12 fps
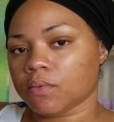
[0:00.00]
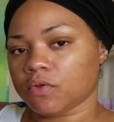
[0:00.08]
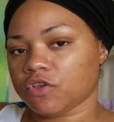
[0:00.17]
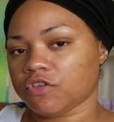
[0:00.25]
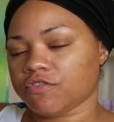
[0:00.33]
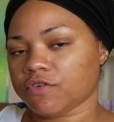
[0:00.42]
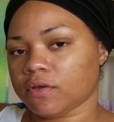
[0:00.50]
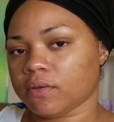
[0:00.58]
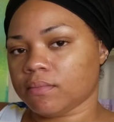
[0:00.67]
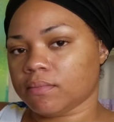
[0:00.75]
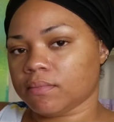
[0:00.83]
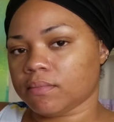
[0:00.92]
which is
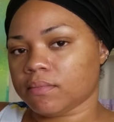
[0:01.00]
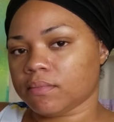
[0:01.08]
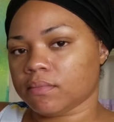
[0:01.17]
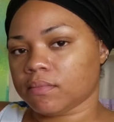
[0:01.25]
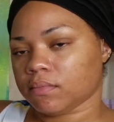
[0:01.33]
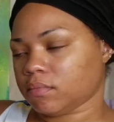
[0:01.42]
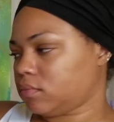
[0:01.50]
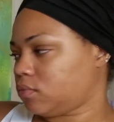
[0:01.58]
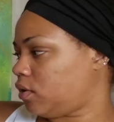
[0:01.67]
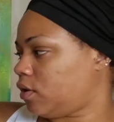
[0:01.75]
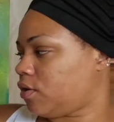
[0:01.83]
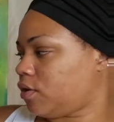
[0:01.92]
from
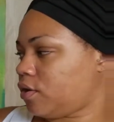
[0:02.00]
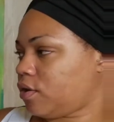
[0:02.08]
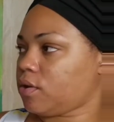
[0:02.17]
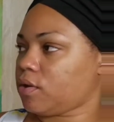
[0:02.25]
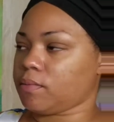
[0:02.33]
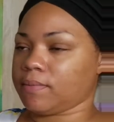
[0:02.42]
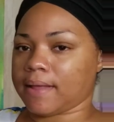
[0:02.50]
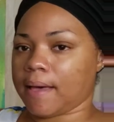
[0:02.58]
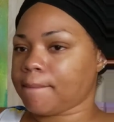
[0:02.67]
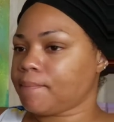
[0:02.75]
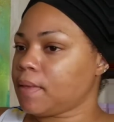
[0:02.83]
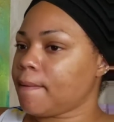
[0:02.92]
ear to ear up
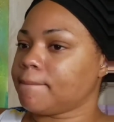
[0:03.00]
top